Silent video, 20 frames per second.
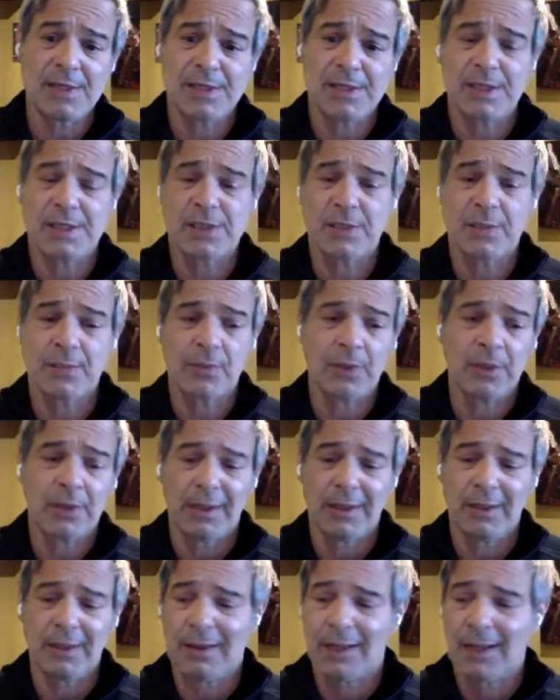the system,
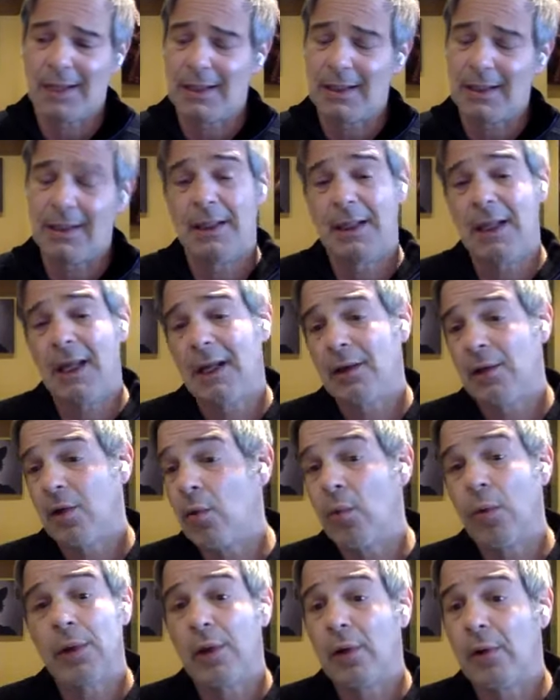really, that in the end,
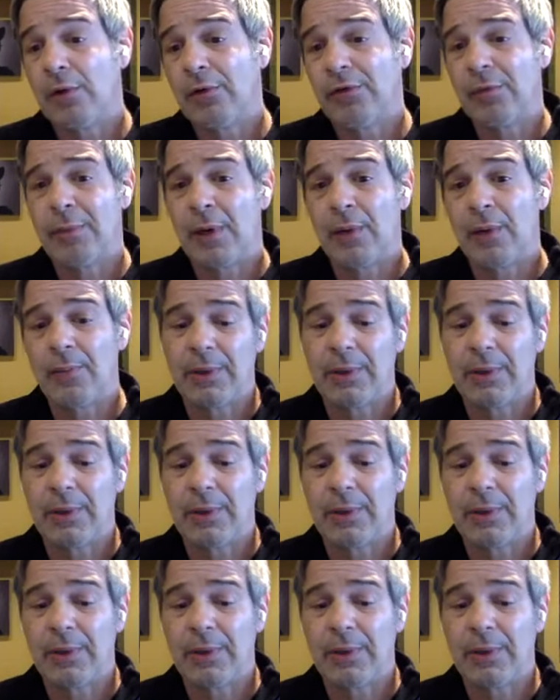no one knows about.